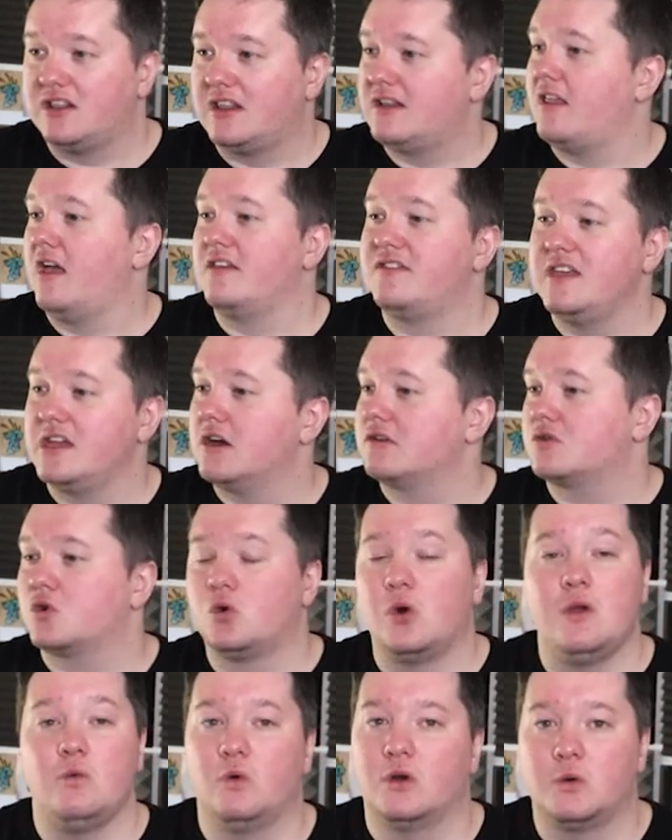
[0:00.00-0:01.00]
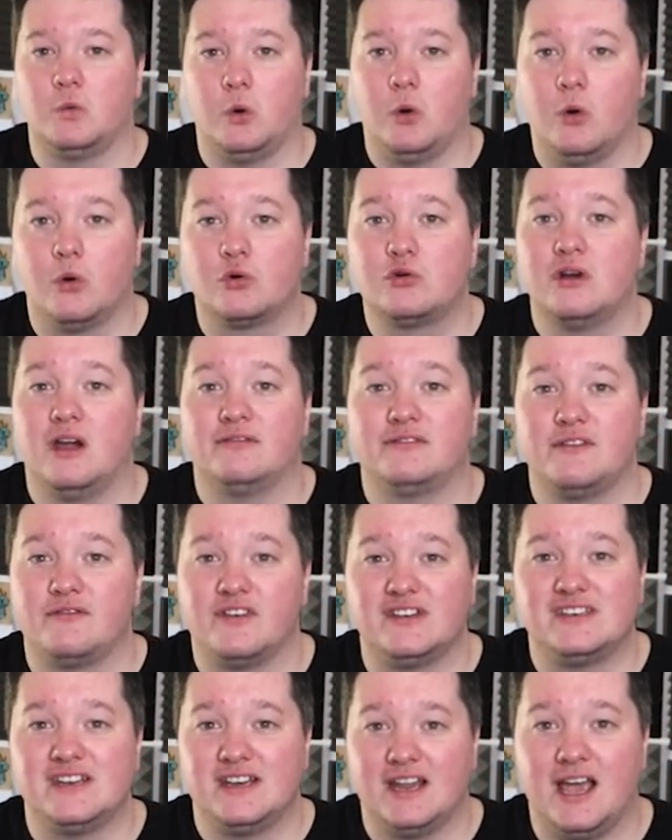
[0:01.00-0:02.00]
I think I'd quit World of Warcraft if I
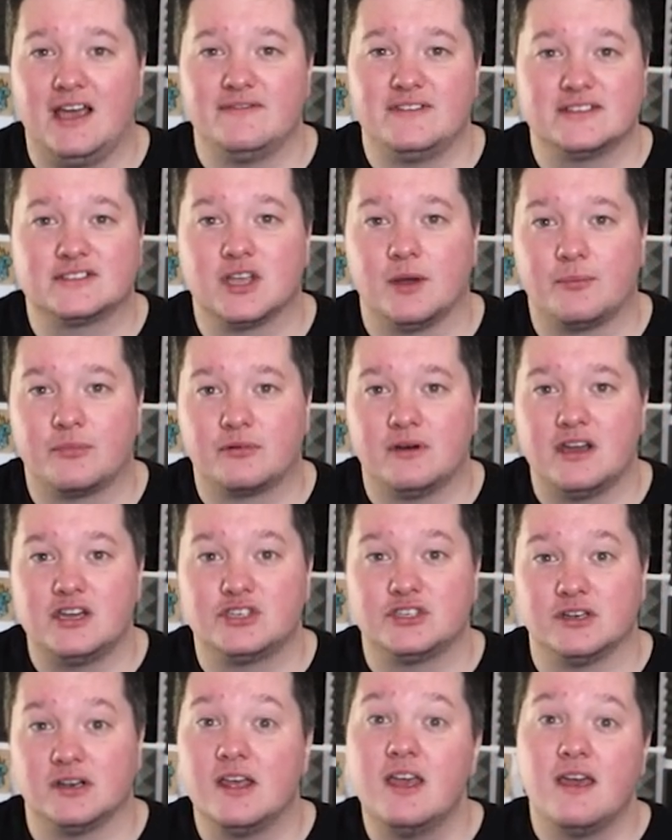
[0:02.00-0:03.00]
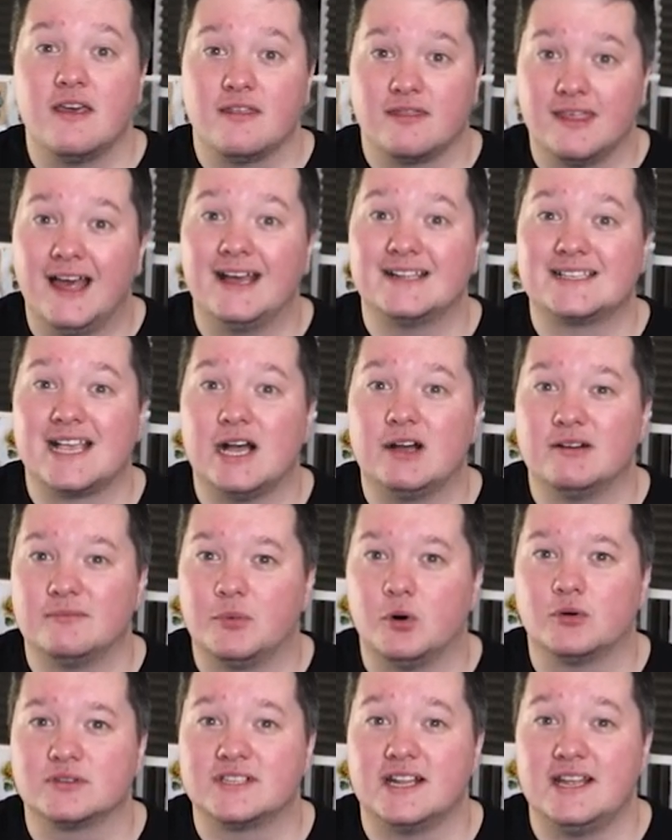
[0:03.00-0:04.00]
didn't have this operation. That's how
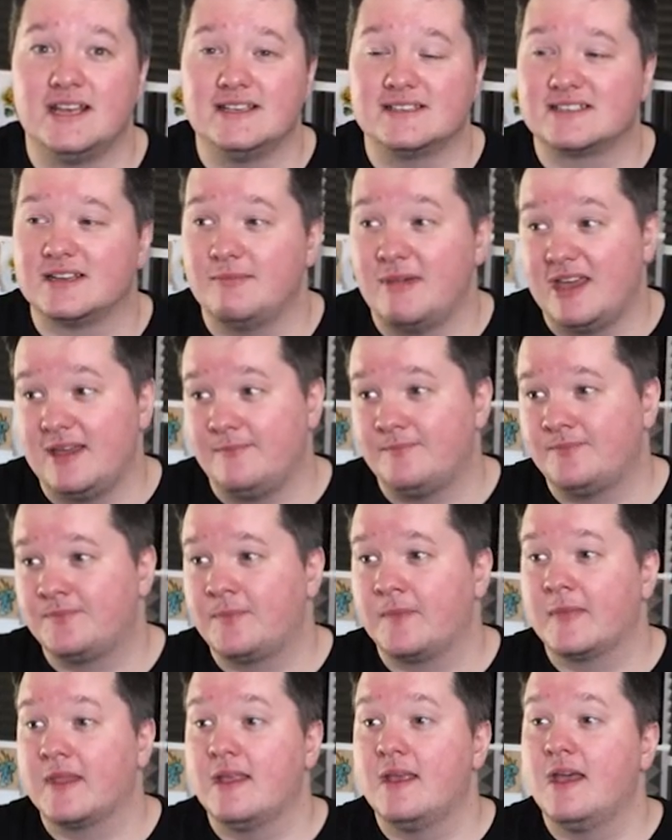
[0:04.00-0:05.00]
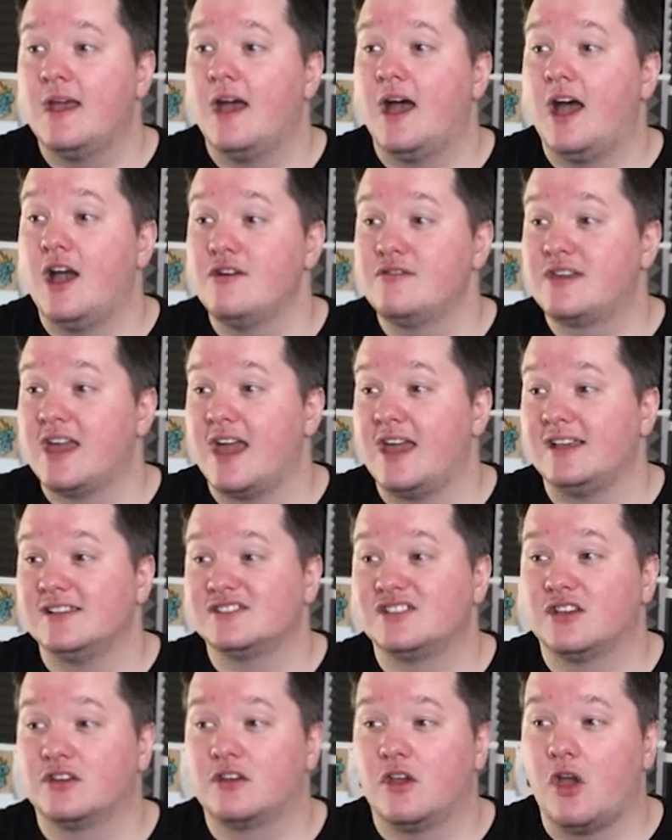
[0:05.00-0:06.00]
important it is to me. Okay, so
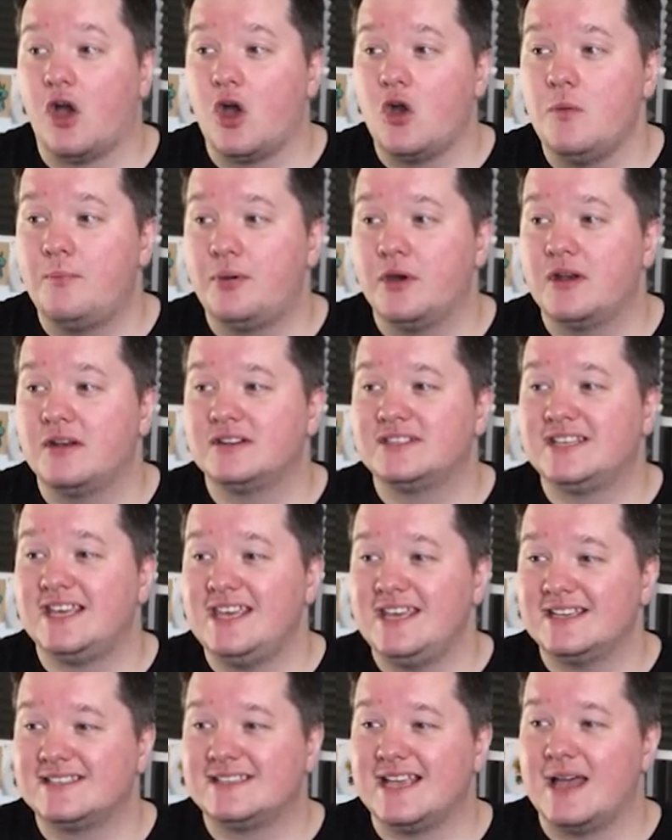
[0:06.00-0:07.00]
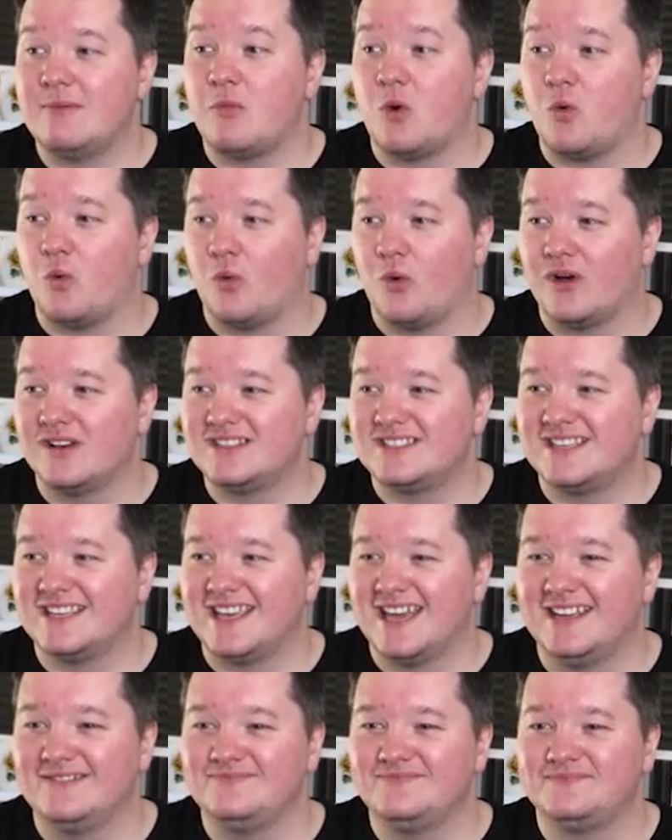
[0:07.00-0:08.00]
open T S M once
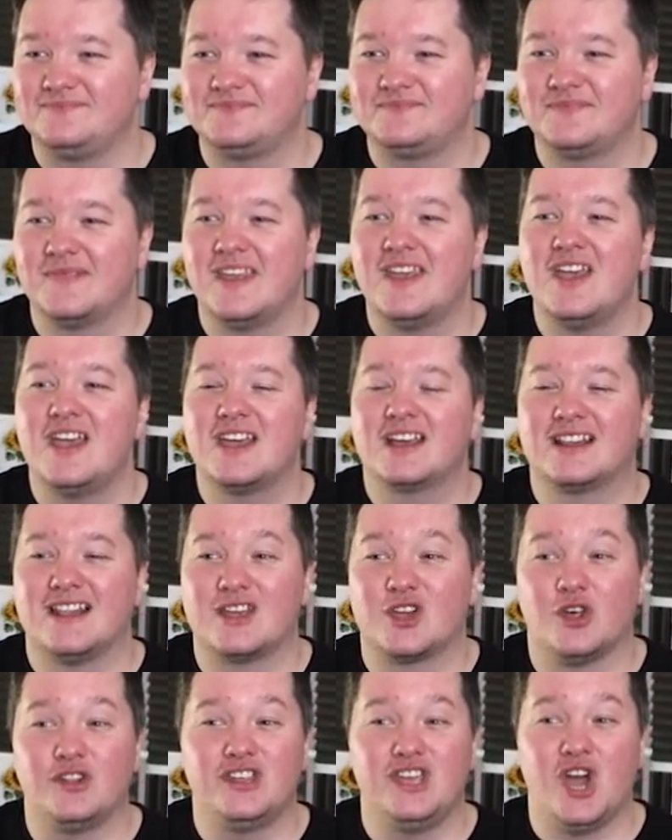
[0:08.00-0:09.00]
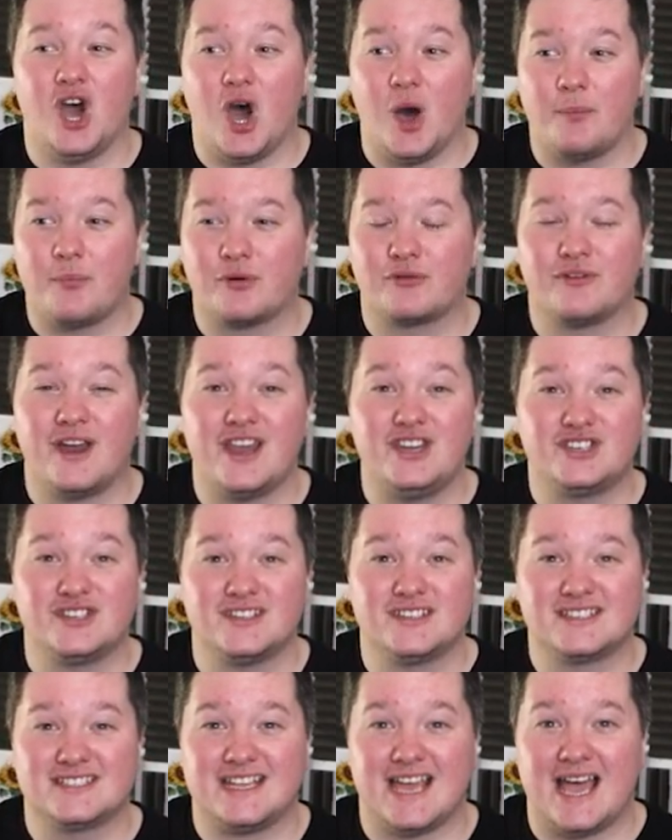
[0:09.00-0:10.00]
again. Click on the Operations
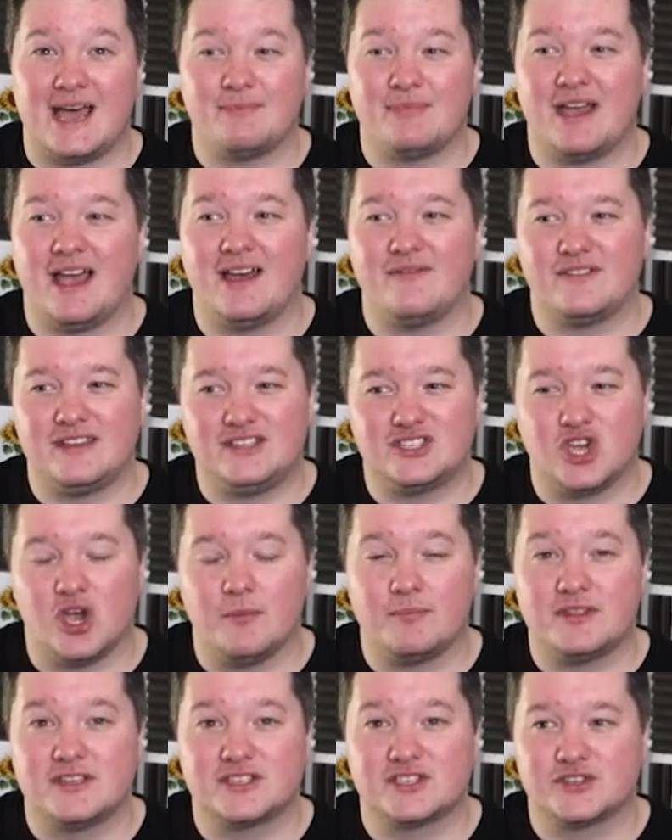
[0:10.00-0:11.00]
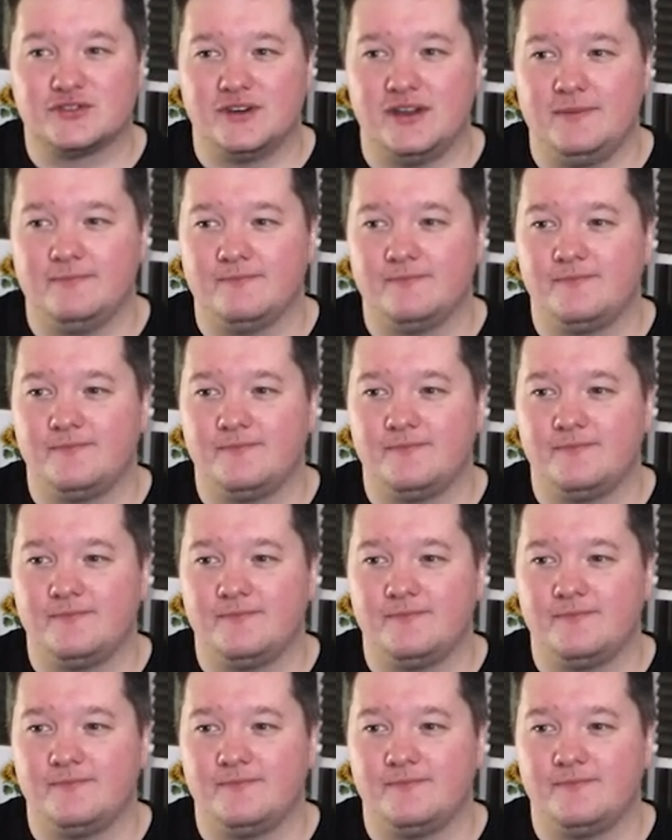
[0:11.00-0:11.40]
tab at the top of the screen.